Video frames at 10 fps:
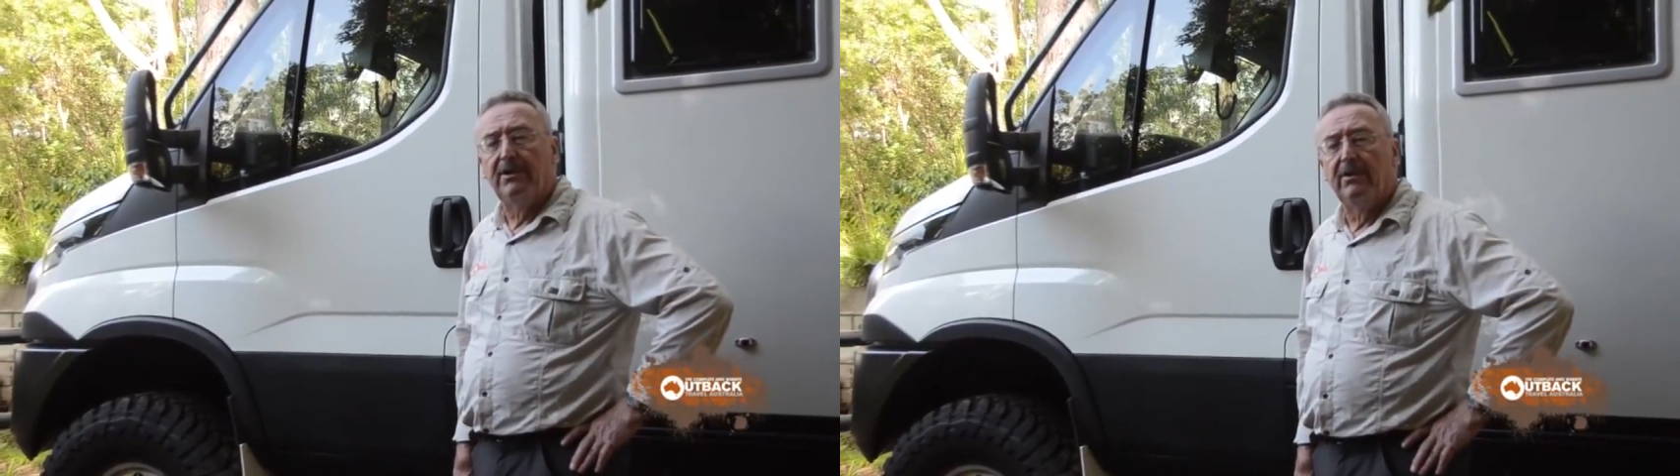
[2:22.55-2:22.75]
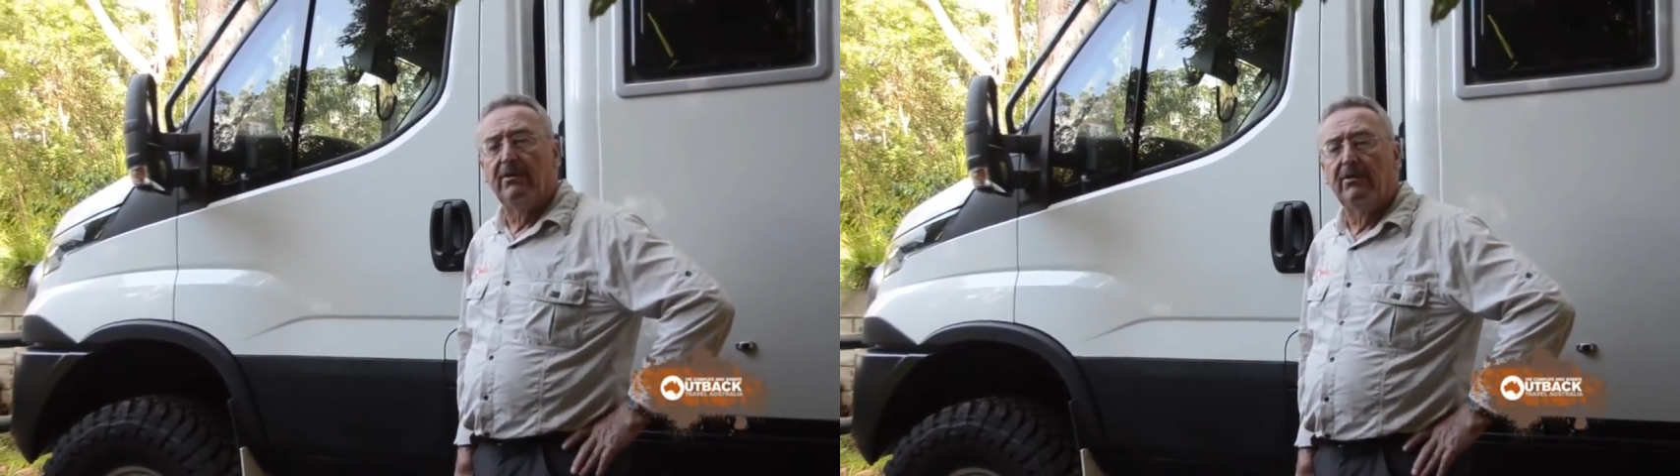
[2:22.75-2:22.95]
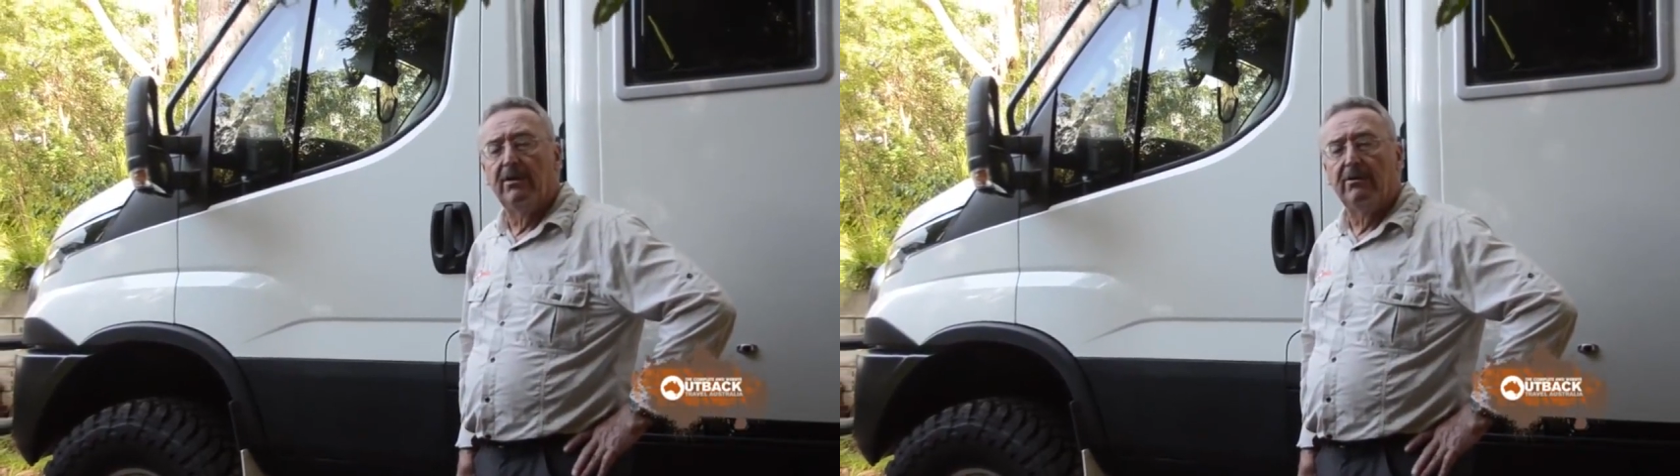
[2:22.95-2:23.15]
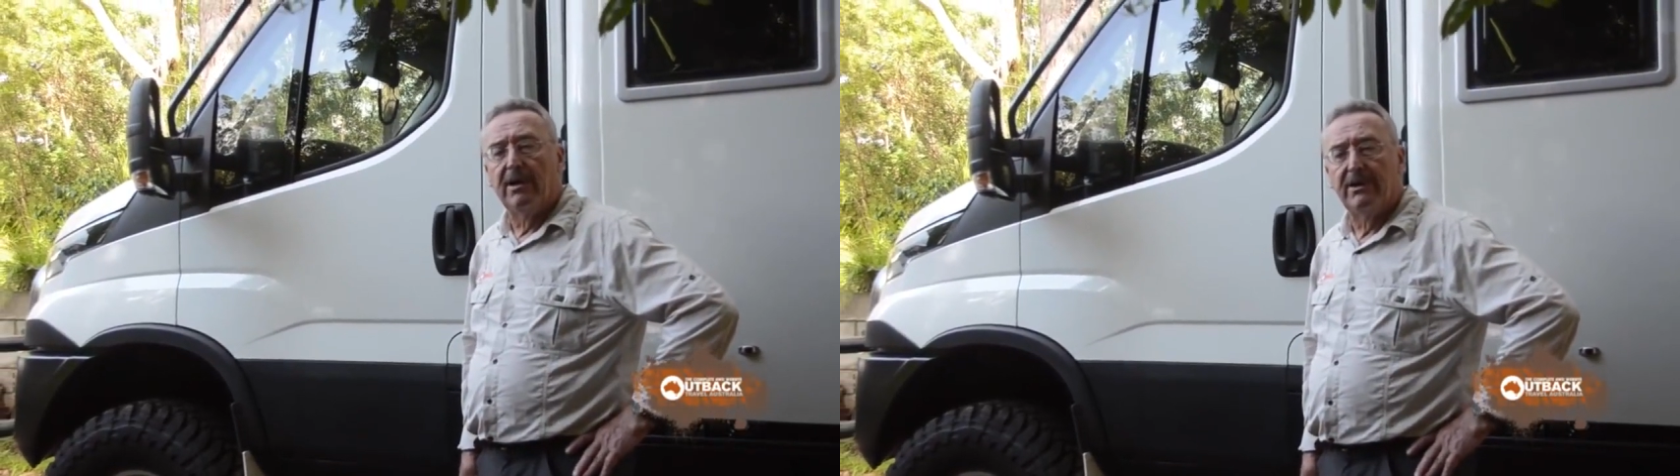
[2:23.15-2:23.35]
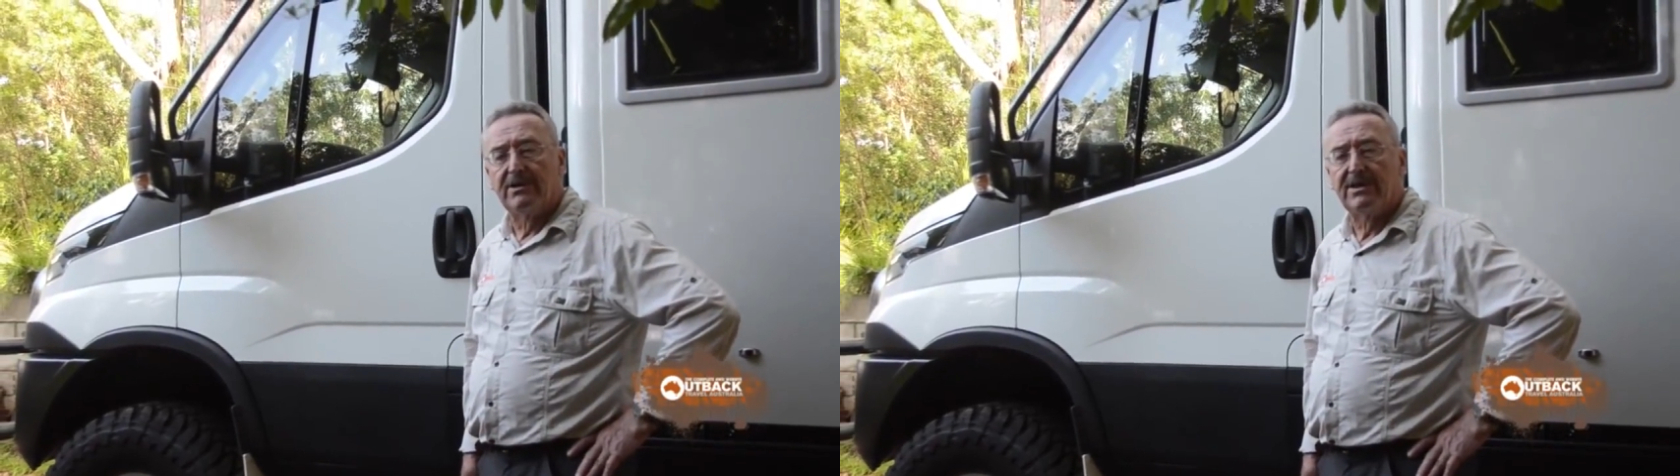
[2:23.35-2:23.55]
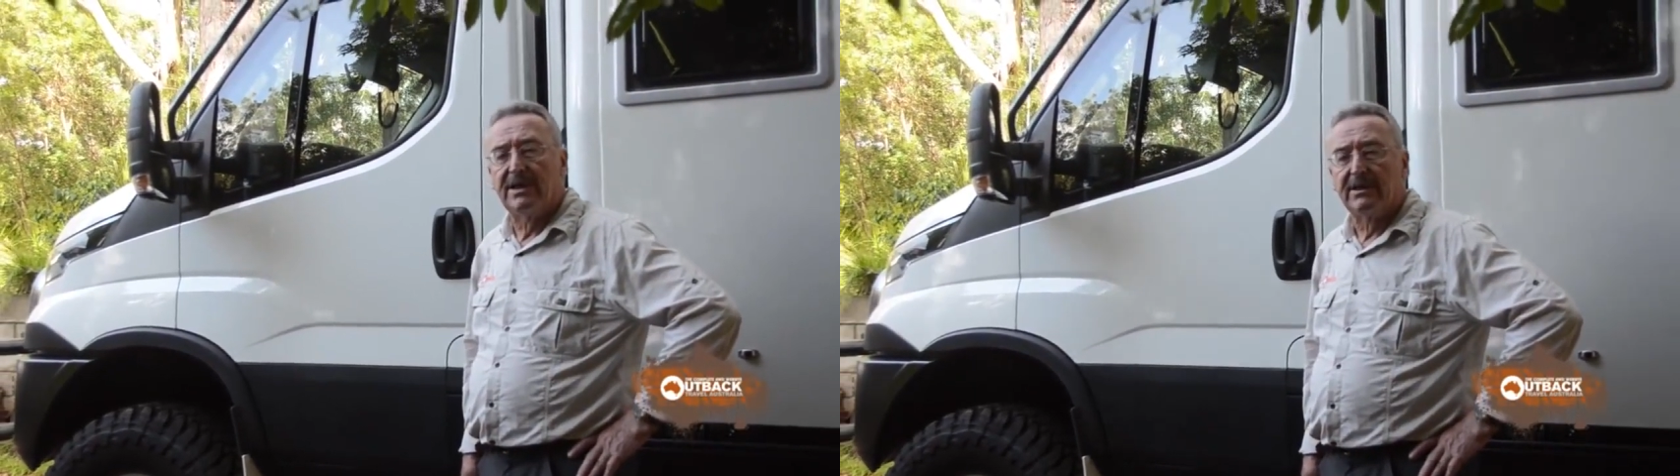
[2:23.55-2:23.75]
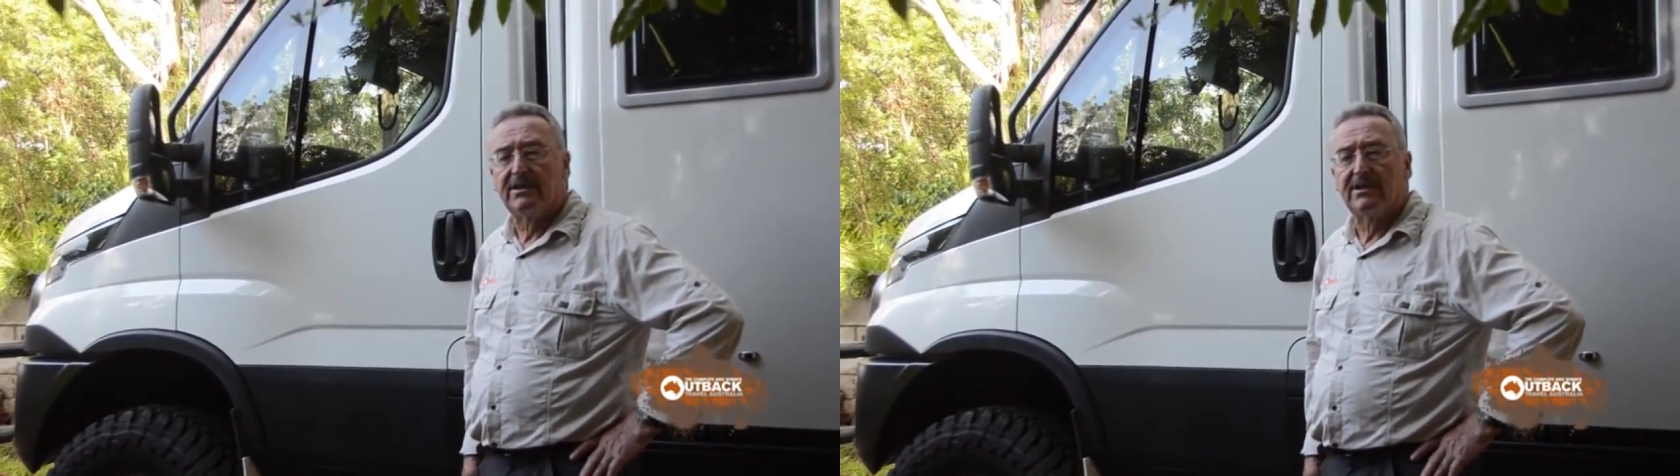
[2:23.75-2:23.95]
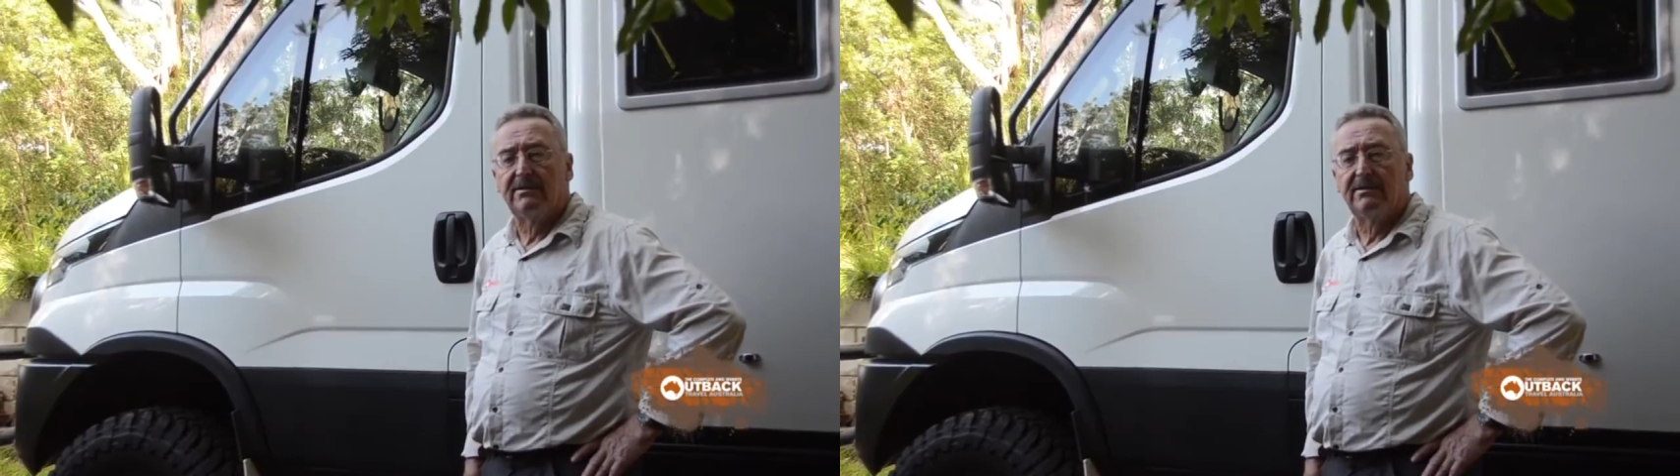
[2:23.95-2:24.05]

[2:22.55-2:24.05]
new Euro 6